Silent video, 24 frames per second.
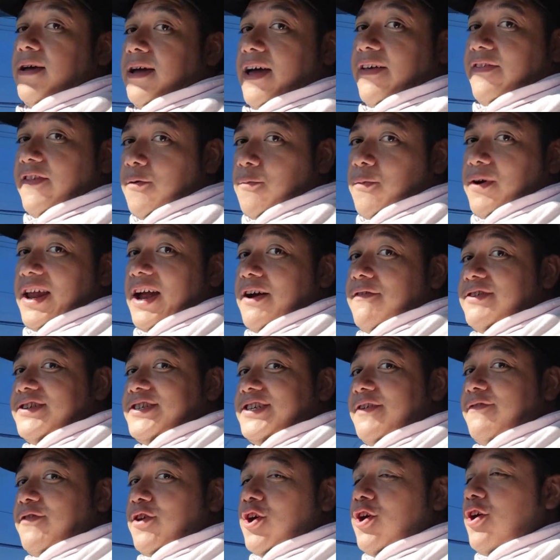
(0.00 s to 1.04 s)
And then when I
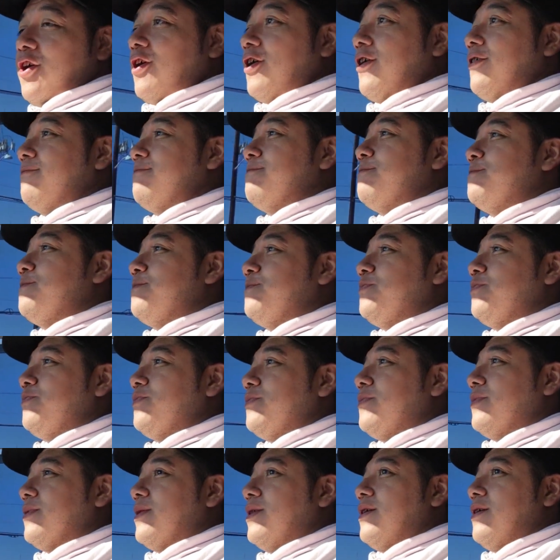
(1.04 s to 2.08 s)
received the car,
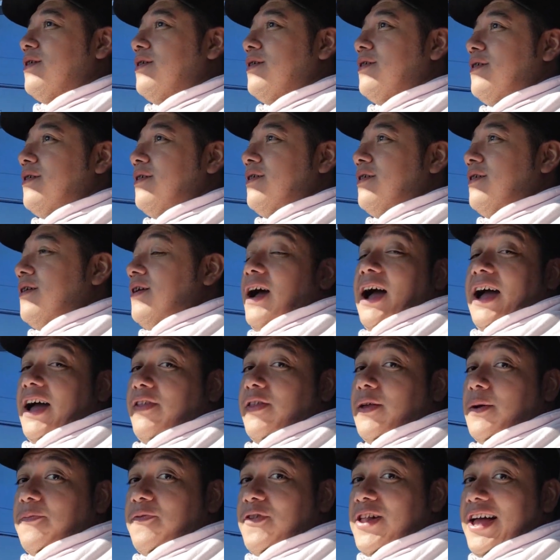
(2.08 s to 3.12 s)
I
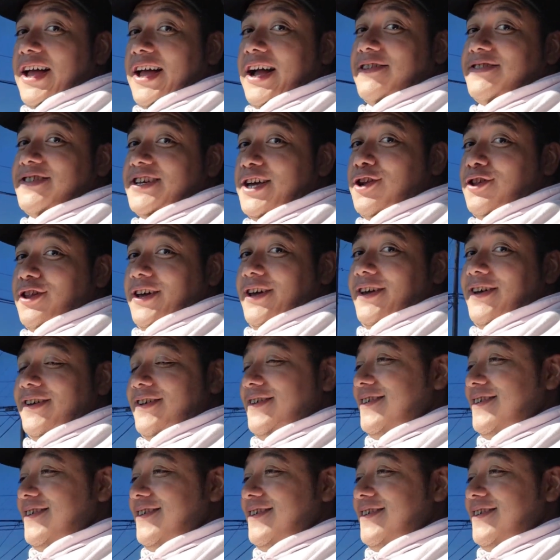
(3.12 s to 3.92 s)
ended up flying out to Italy